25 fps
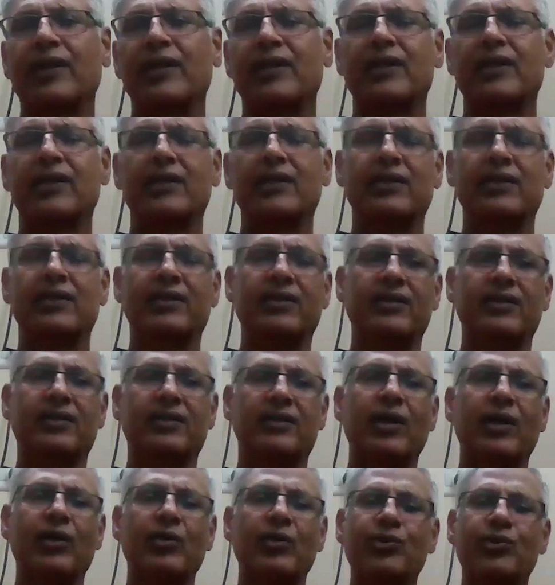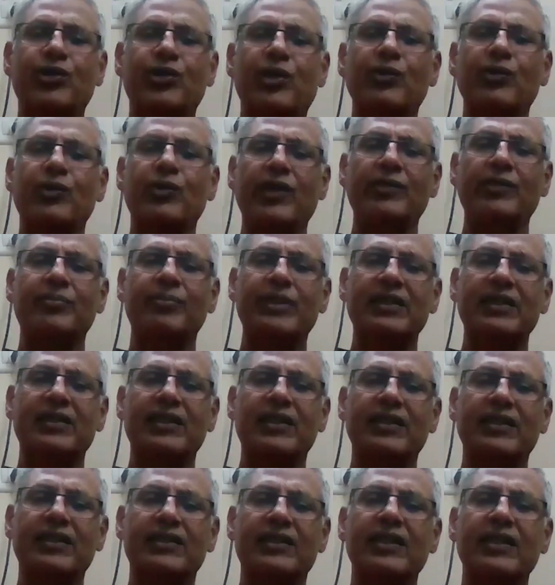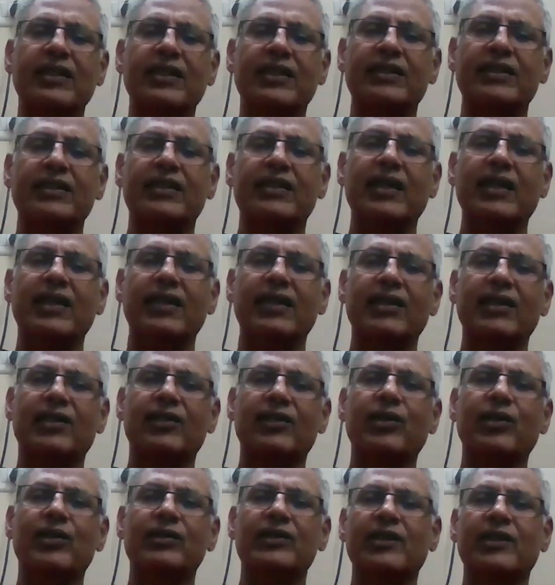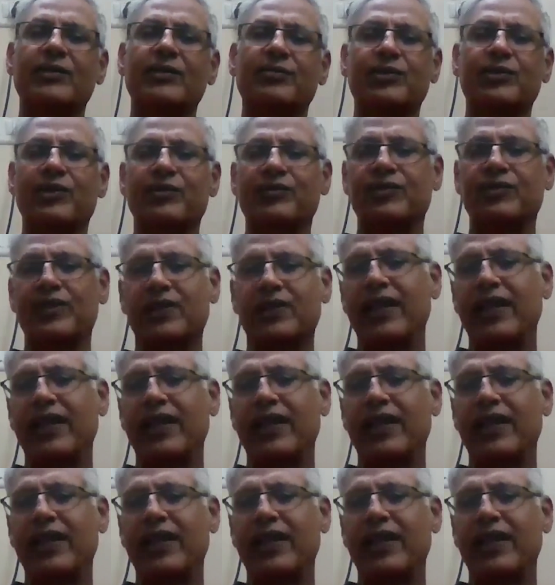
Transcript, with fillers: in out-shouting business. Understand the concept of